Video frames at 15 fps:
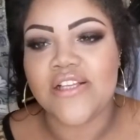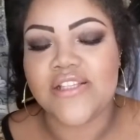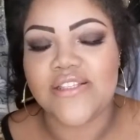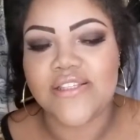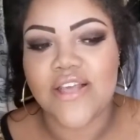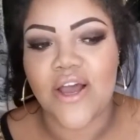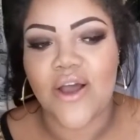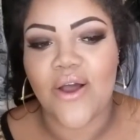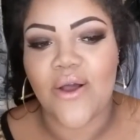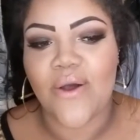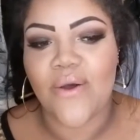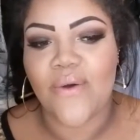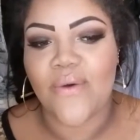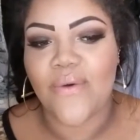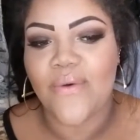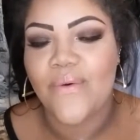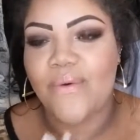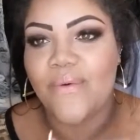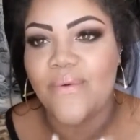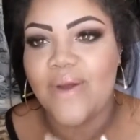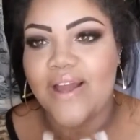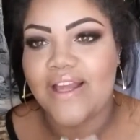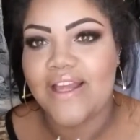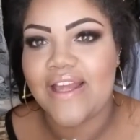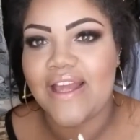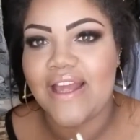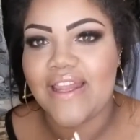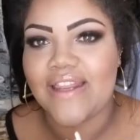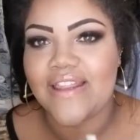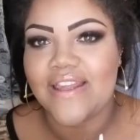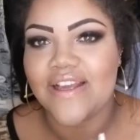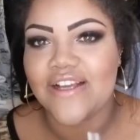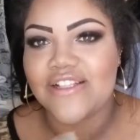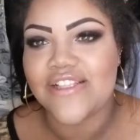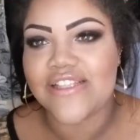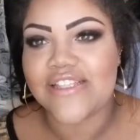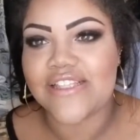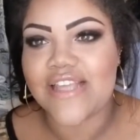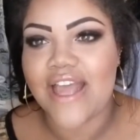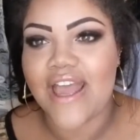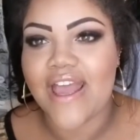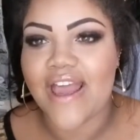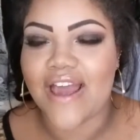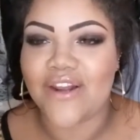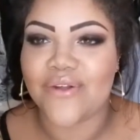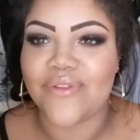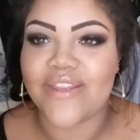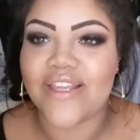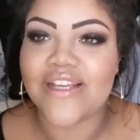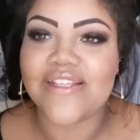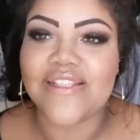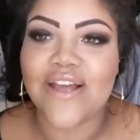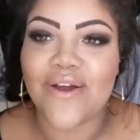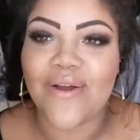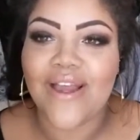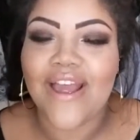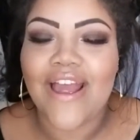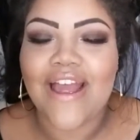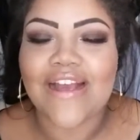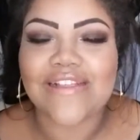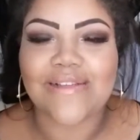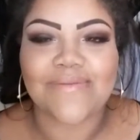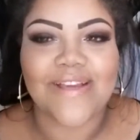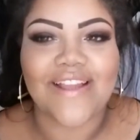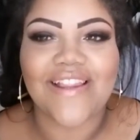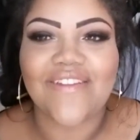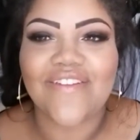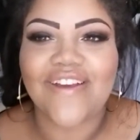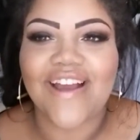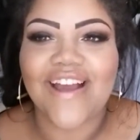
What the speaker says: So anything else to say? I don't think so, except I love you